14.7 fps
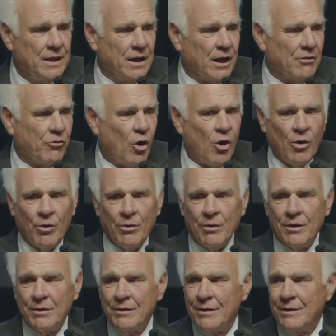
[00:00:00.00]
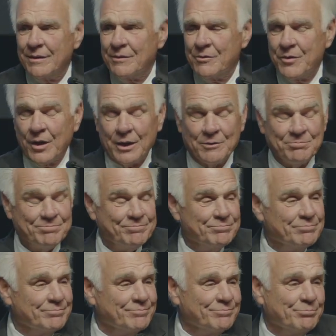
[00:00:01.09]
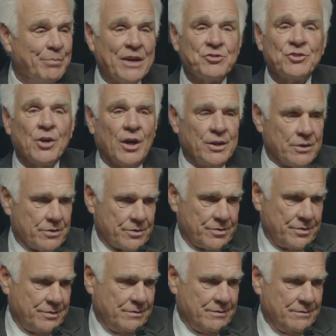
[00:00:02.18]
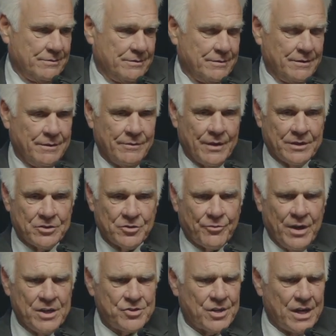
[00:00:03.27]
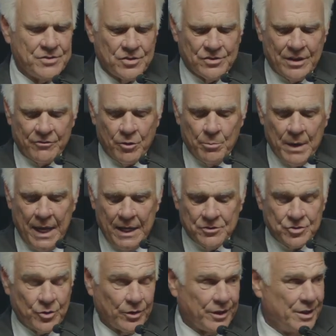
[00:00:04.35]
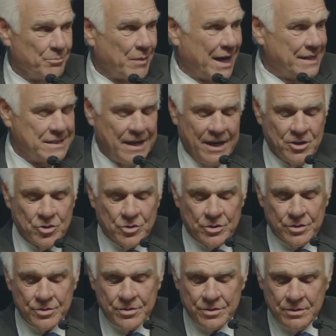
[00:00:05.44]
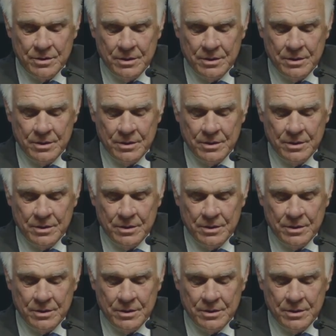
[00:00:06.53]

of all the best hires that this franchise has ever made, certainly in my 10 years.